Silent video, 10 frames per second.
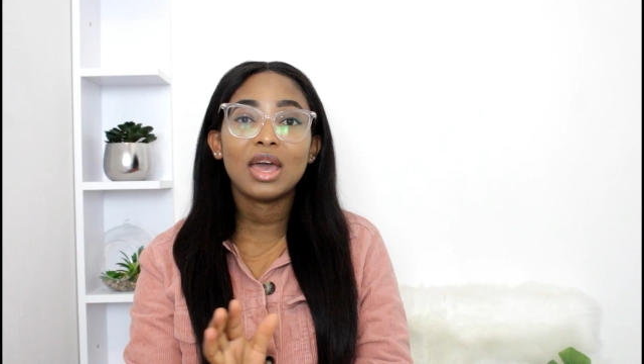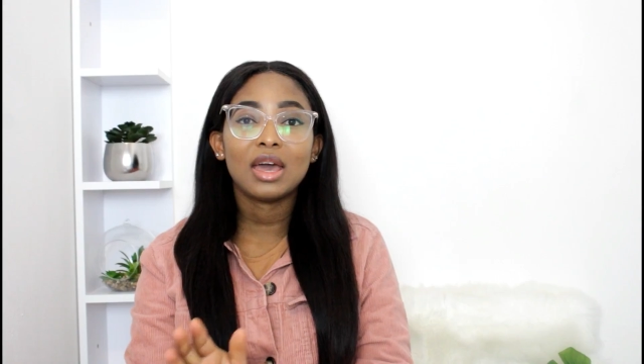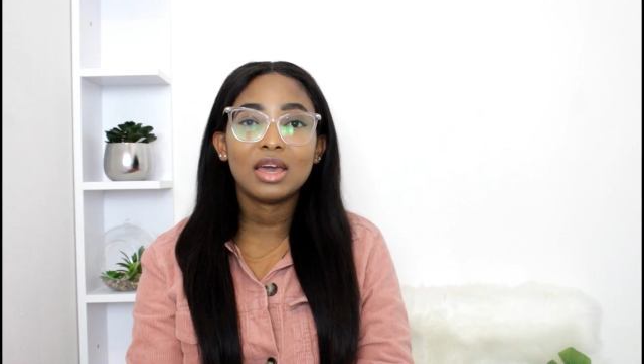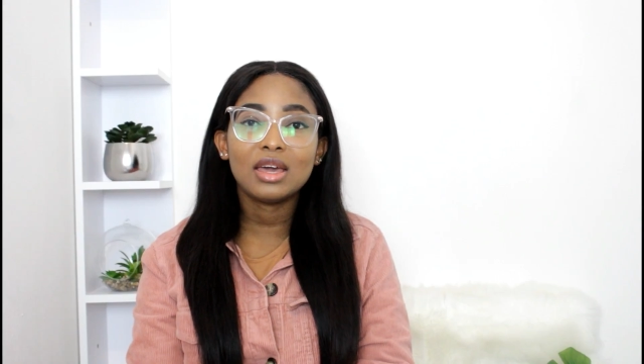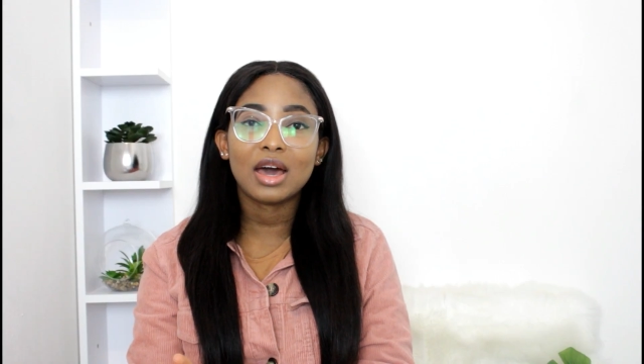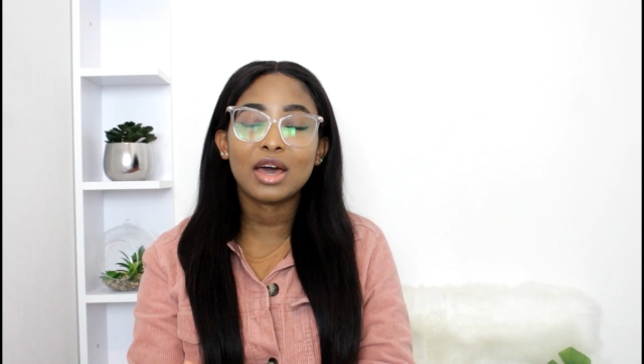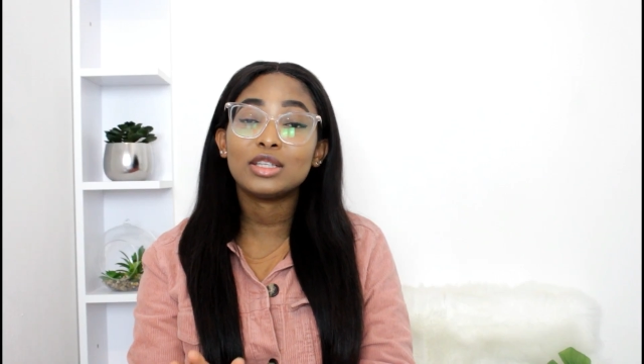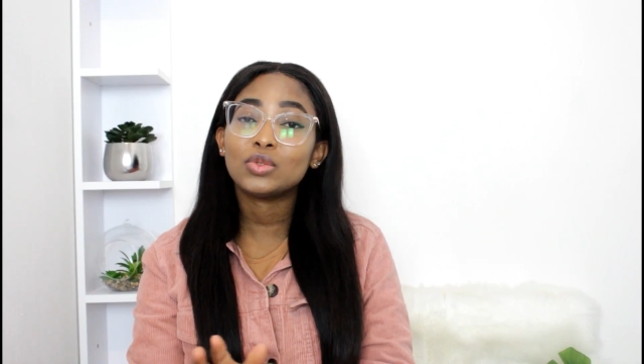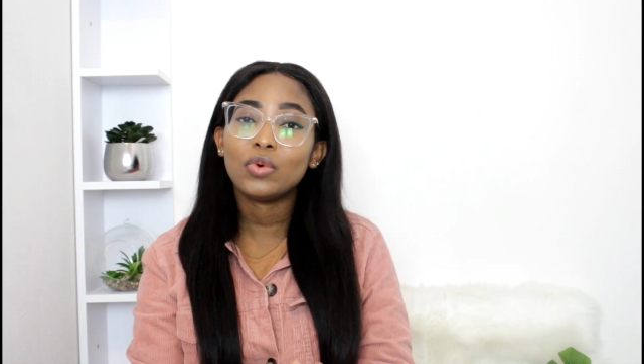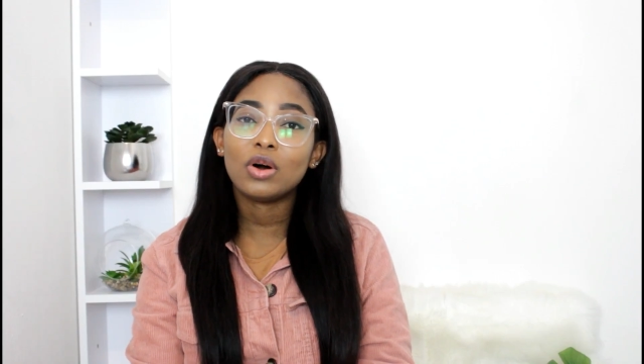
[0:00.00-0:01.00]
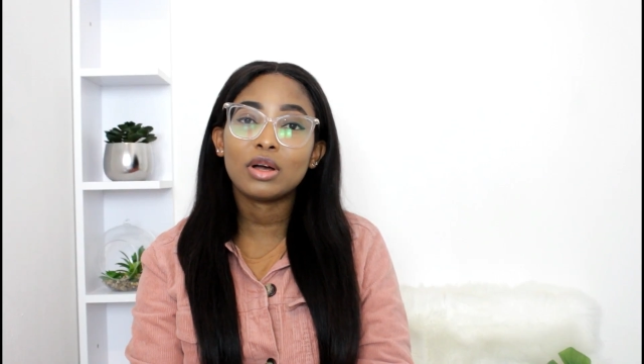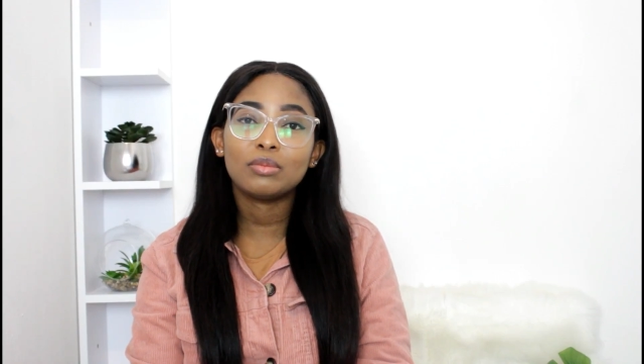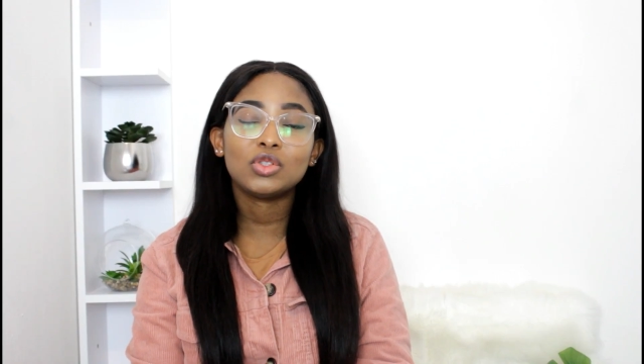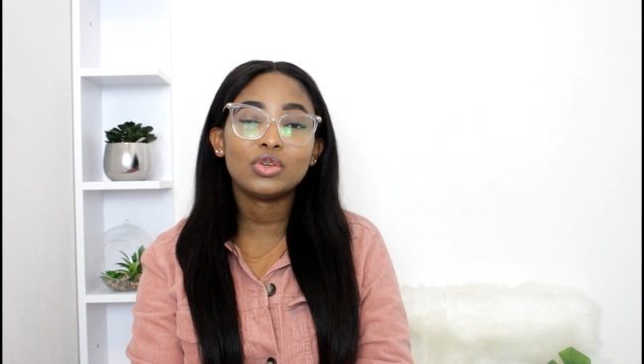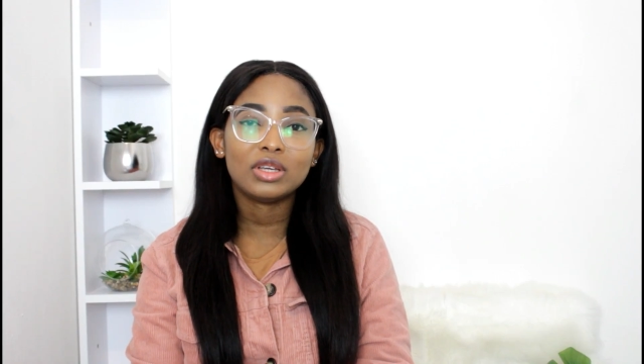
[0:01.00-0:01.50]
Hey guys,
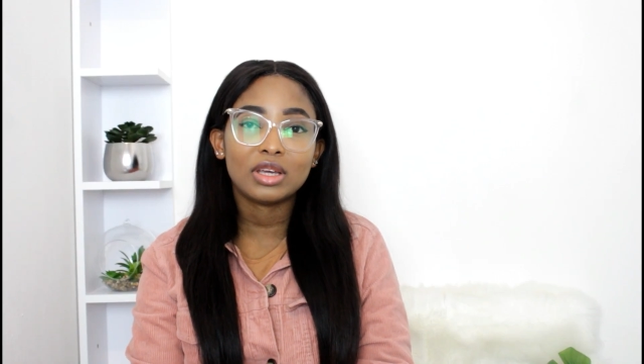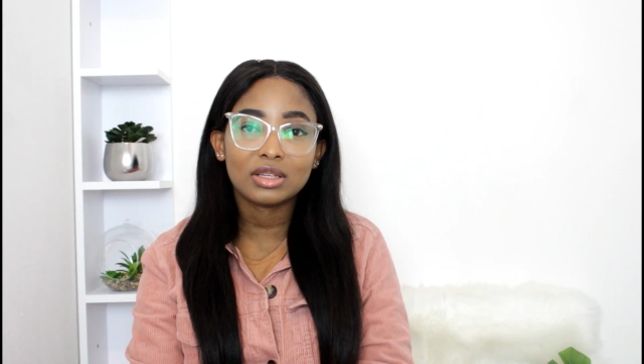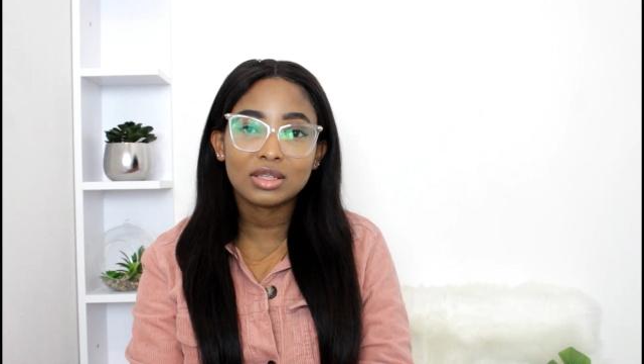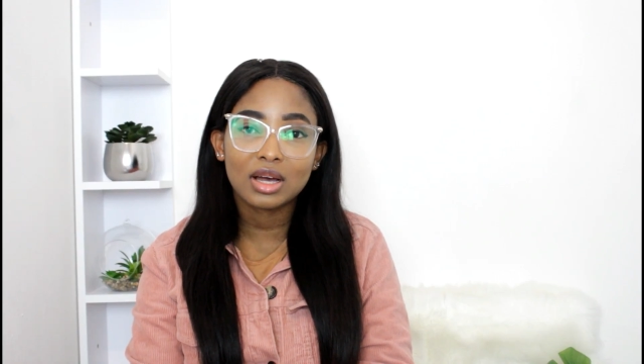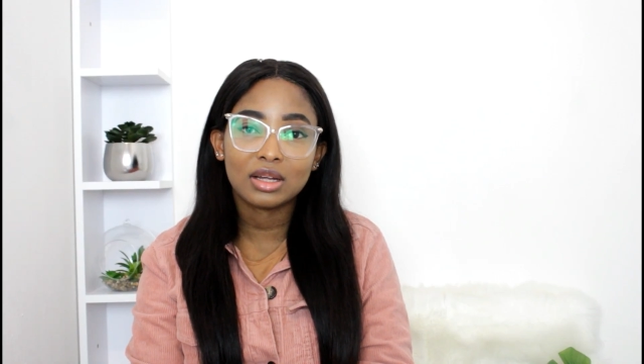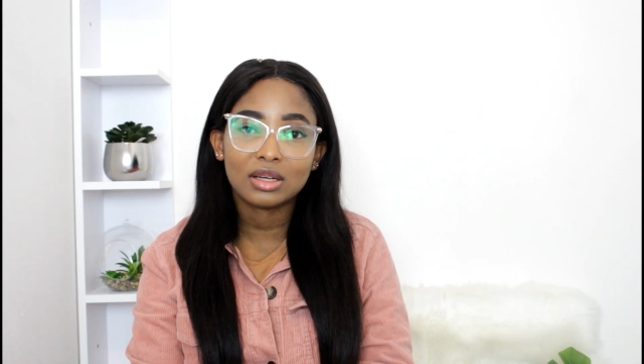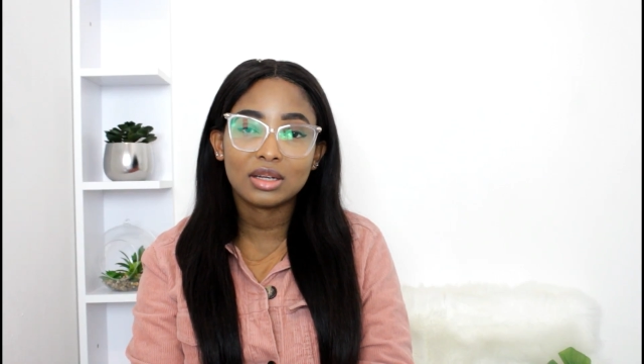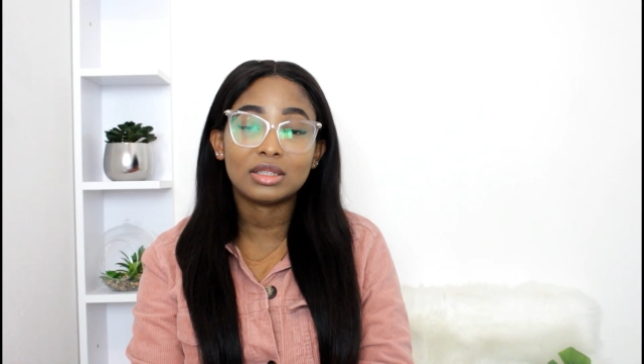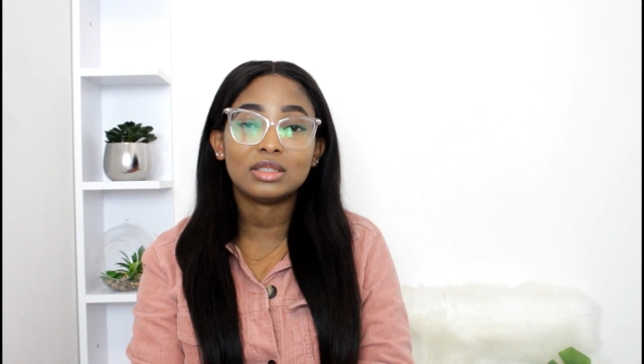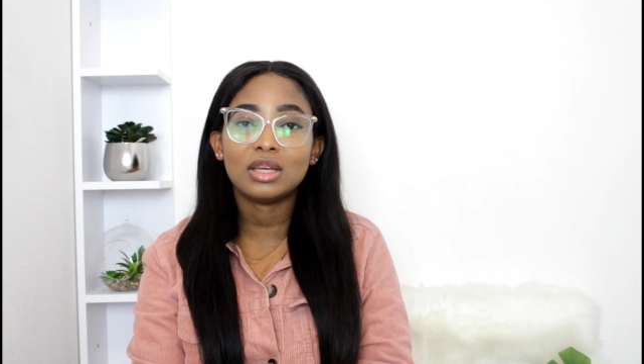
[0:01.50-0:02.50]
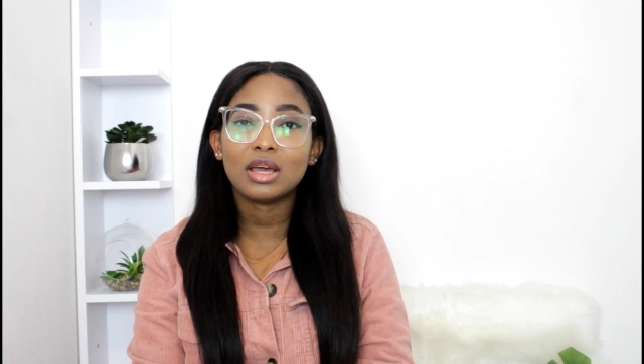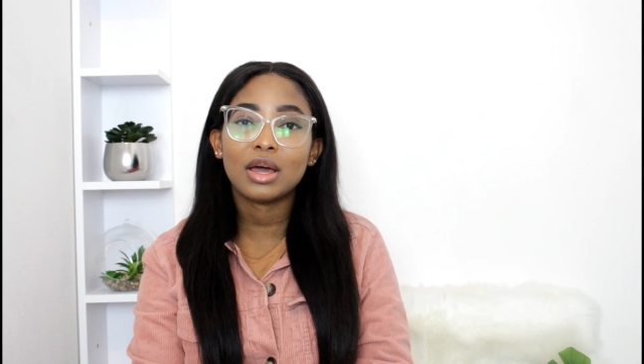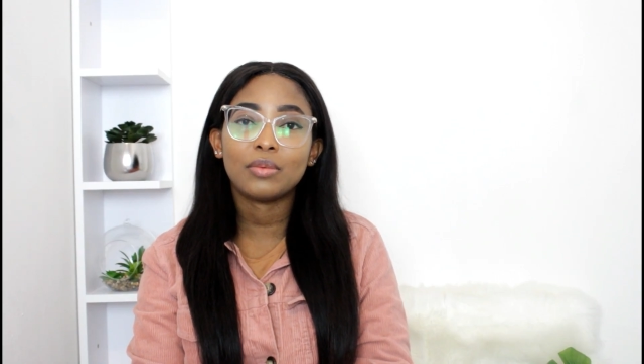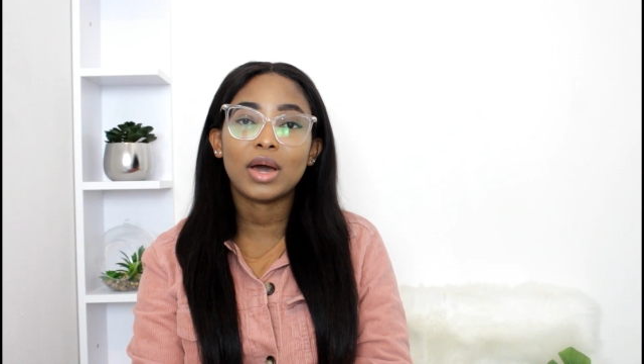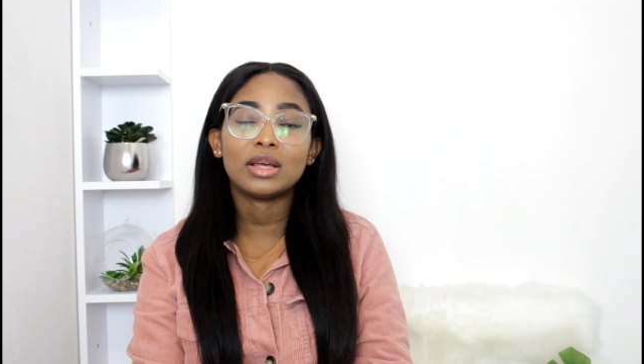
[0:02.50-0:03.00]
welcome to yet another
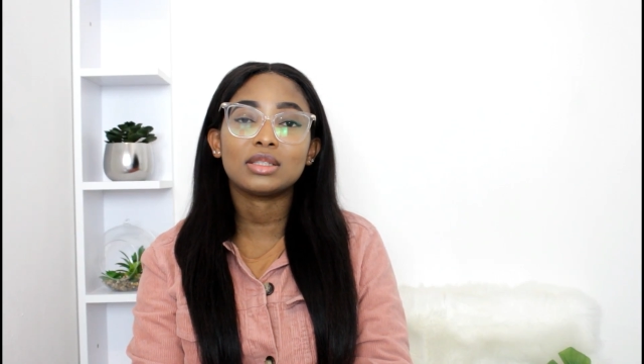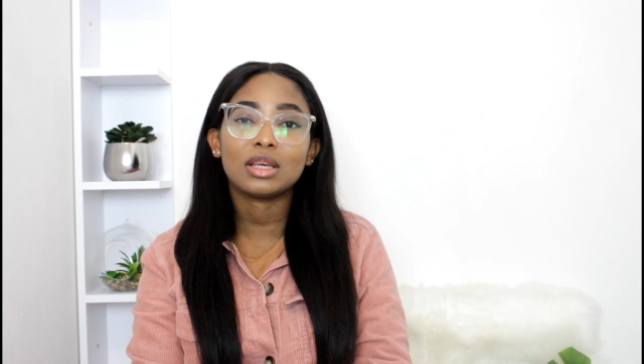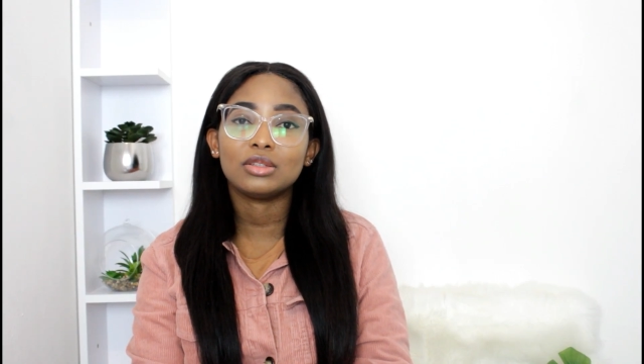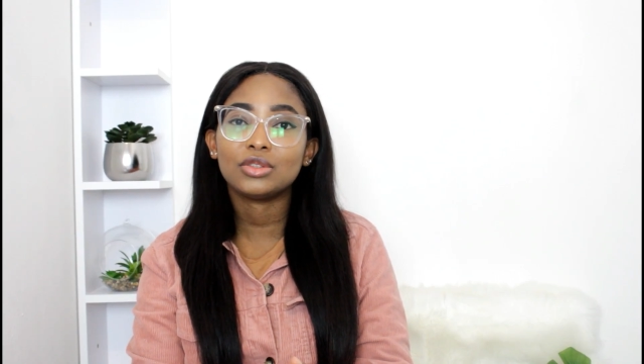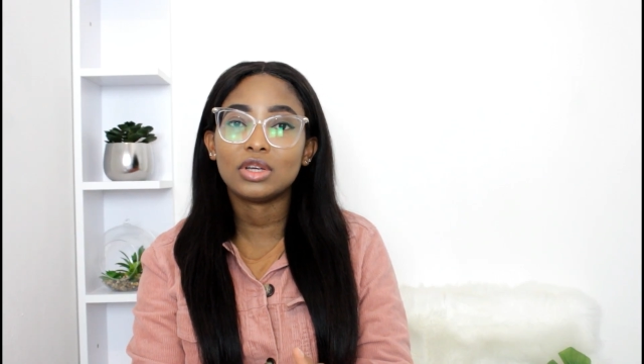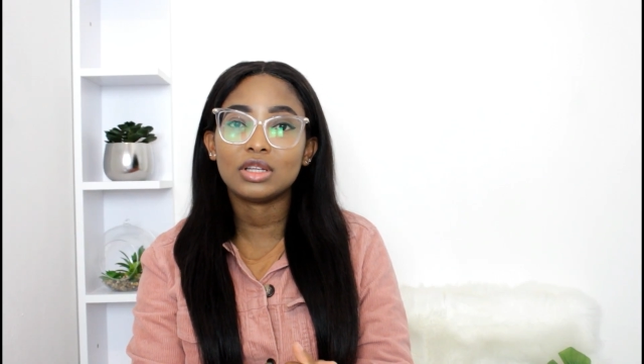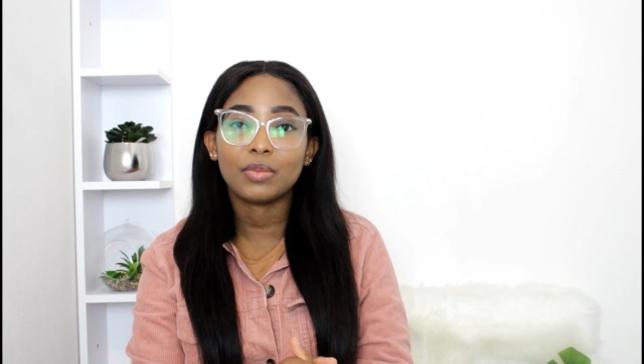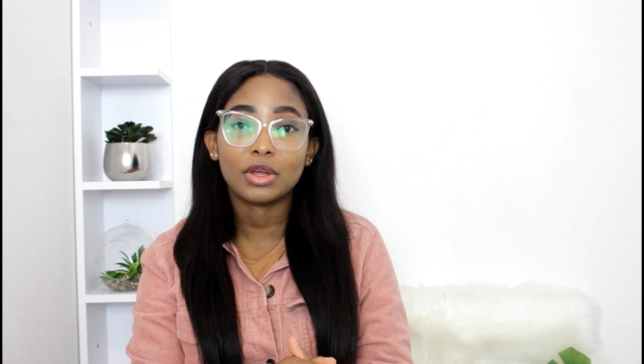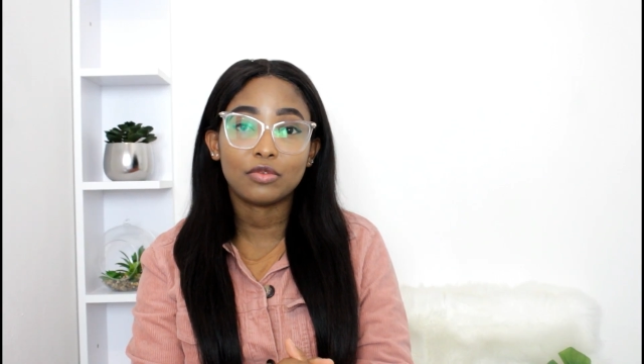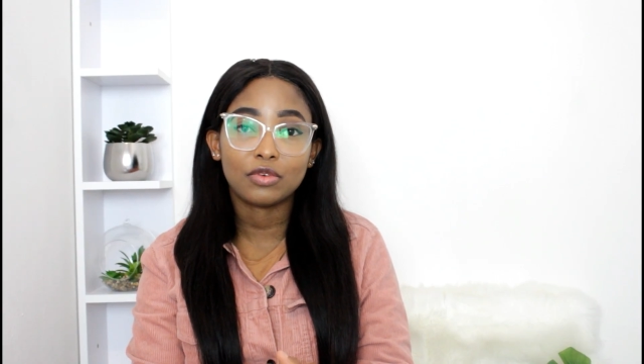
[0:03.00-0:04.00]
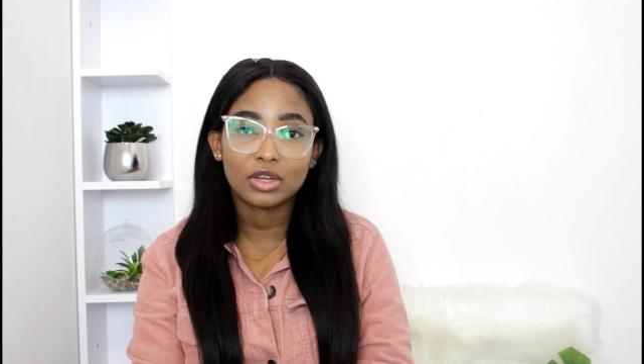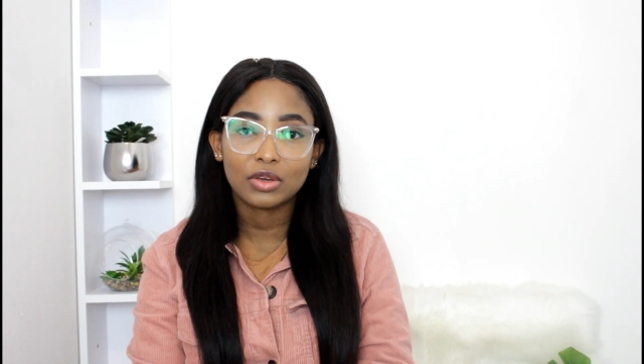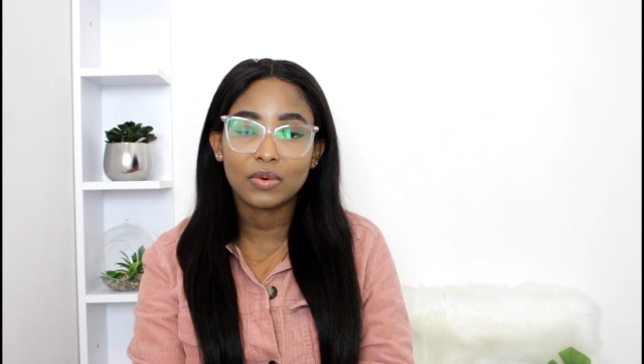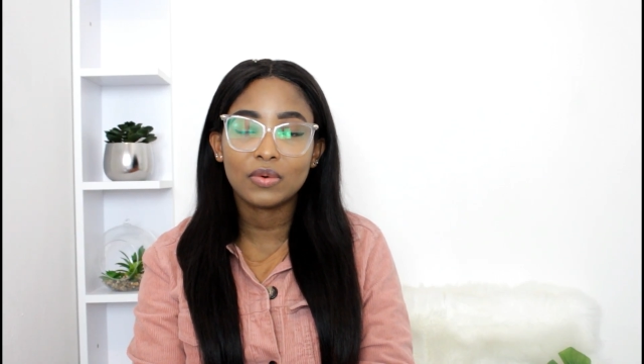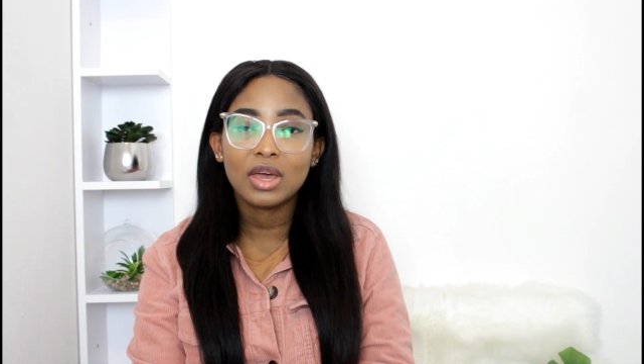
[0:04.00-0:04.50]
DIY skin treatment video.